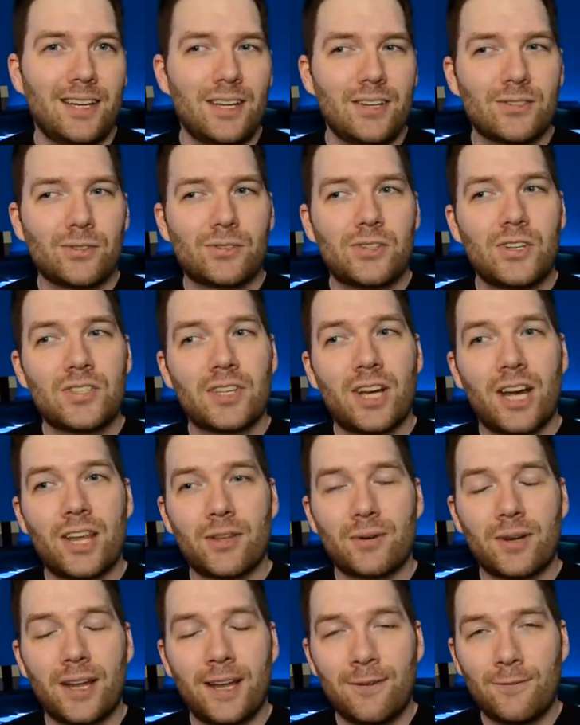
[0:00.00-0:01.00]
So she's
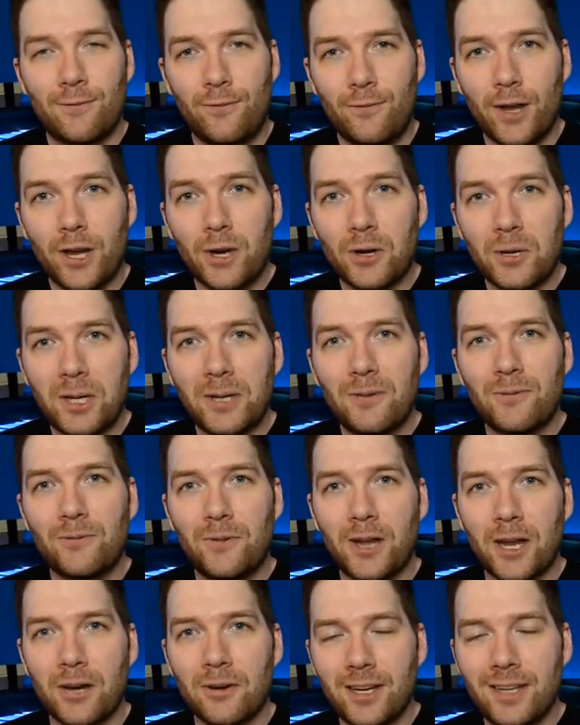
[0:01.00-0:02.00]
either a very,
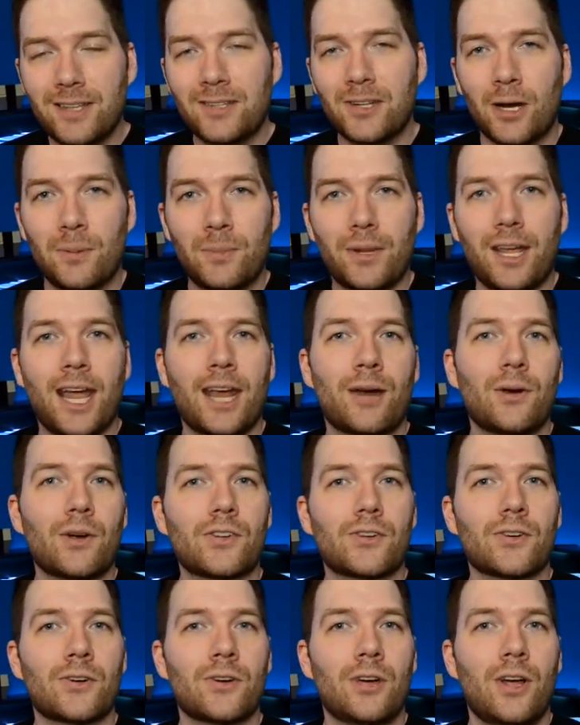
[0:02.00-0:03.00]
very dumb
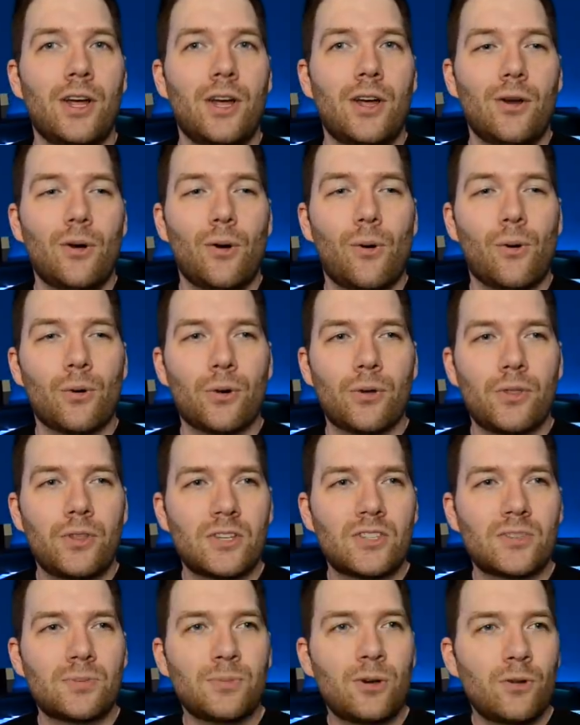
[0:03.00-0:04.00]
character or
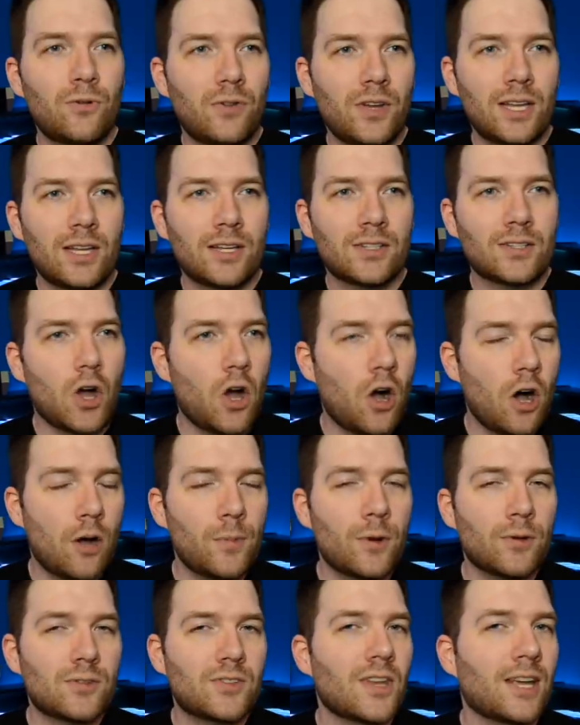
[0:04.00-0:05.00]
this movie is
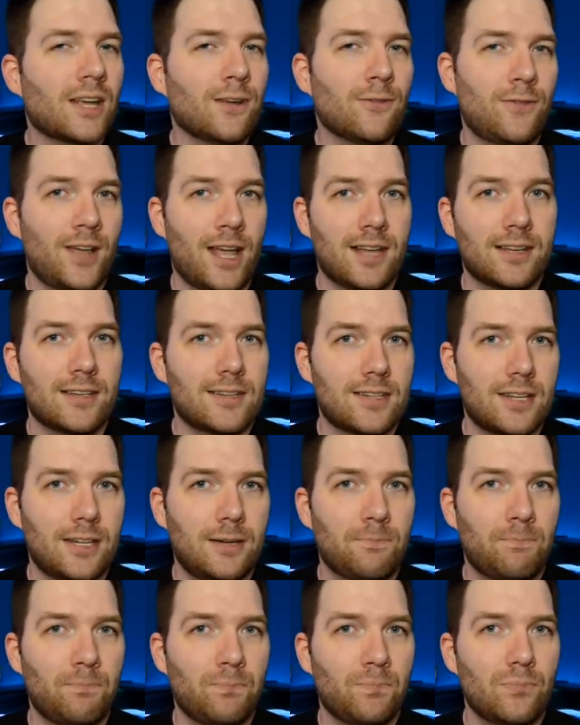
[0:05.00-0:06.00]
almost like a
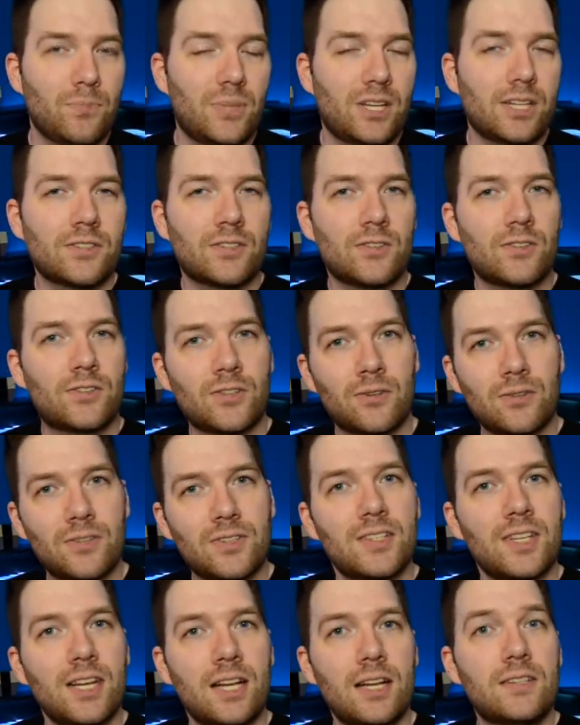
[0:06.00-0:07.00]
fantasy. Because in certain
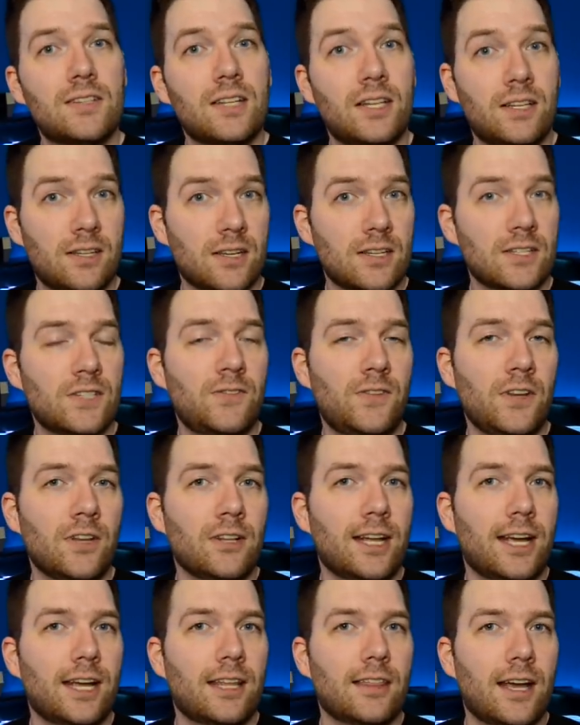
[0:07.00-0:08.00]
scenes, it does feel
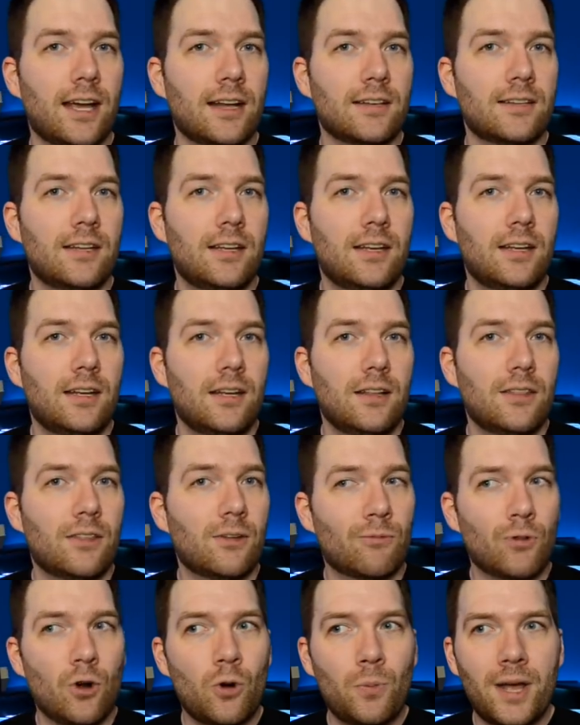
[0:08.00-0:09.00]
like that.
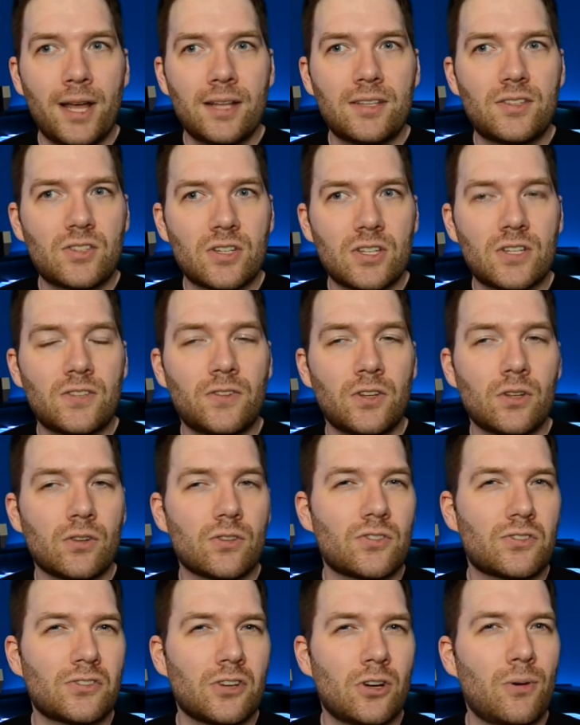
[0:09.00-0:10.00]
The romance just
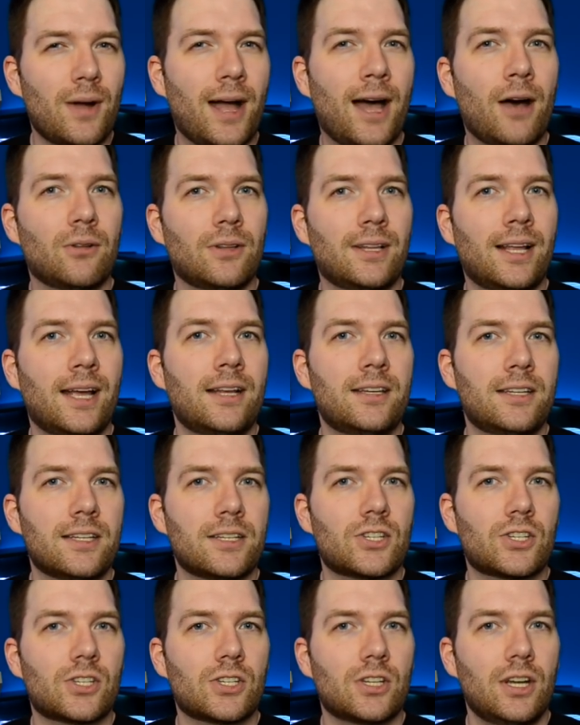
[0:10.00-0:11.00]
feels so
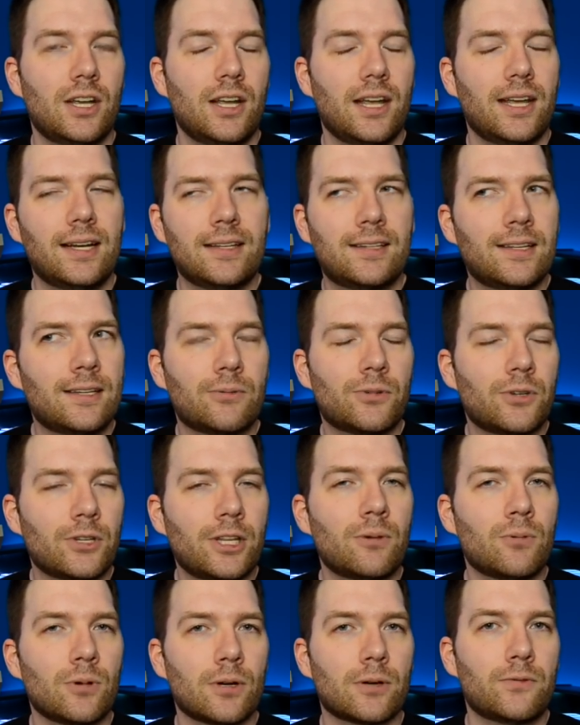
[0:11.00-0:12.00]
outlandish and it didn't
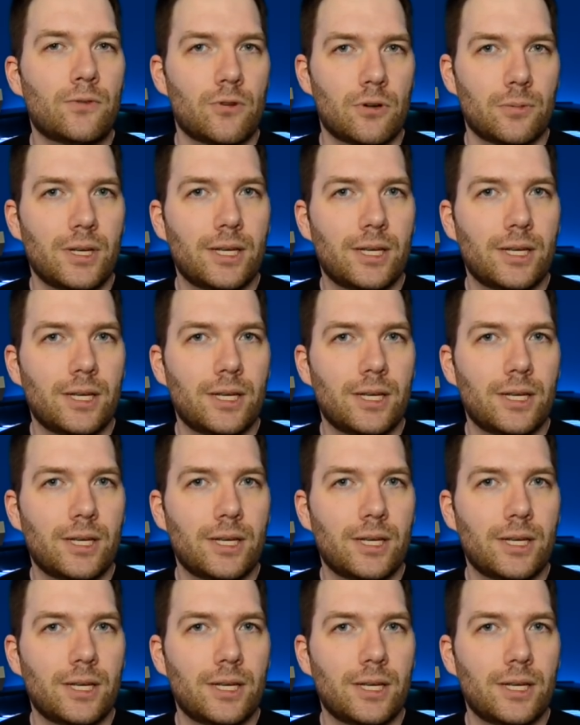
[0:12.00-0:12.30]
really work for